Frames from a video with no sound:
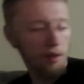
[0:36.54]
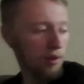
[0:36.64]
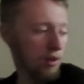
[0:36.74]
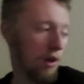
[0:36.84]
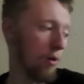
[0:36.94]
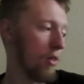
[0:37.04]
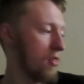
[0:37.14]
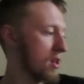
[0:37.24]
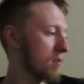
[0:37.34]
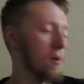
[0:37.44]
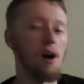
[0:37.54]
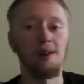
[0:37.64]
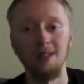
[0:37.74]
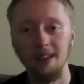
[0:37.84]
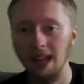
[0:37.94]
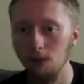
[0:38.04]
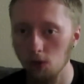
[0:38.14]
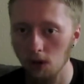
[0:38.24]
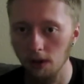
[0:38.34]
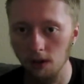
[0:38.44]
So this box I can't even
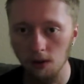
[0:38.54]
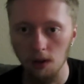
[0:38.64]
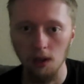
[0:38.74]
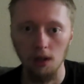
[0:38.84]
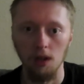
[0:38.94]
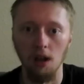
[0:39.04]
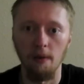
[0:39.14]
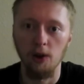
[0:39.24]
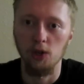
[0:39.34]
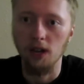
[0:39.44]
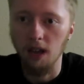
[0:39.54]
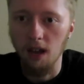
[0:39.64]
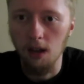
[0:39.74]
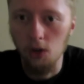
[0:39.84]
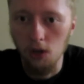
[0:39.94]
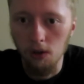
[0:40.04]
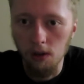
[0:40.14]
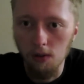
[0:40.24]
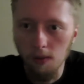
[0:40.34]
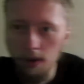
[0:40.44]
show you. Um, actually, I can show you. What am